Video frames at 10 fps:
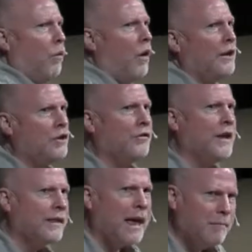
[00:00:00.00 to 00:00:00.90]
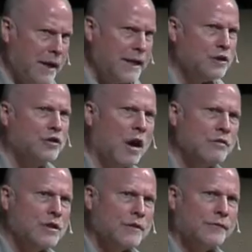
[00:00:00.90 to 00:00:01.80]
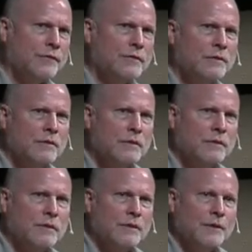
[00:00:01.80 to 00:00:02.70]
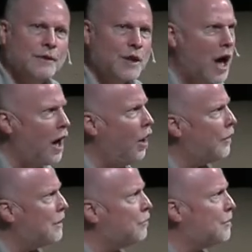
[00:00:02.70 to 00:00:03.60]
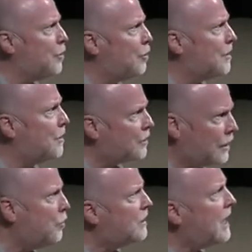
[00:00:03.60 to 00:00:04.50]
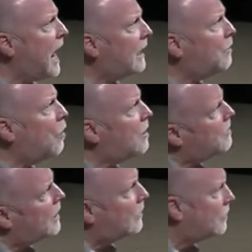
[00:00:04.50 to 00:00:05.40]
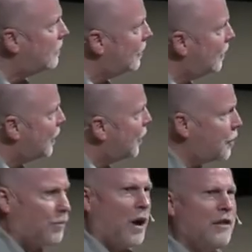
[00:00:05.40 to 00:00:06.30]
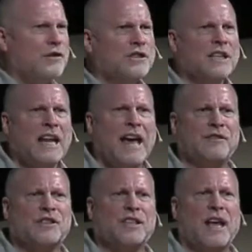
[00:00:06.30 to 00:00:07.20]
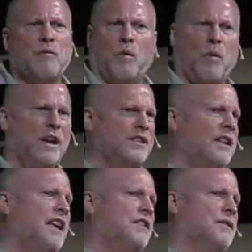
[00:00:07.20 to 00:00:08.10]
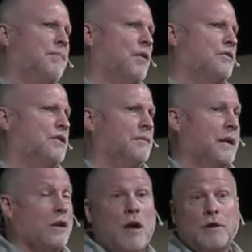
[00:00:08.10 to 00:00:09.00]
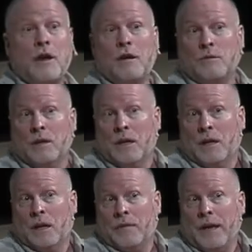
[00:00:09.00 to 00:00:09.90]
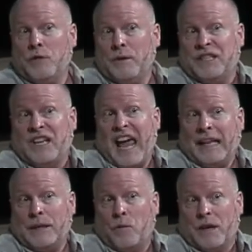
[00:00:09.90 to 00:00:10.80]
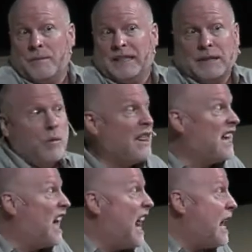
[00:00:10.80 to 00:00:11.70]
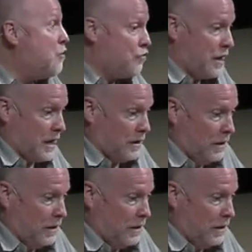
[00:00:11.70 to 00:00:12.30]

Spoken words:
what do you think that means, Joseph? No, he rebuked him because he knew exactly what it meant. The brothers didn't have to say, well, what's that supposed to mean? No. They knew exactly what it meant. That's why they got angry.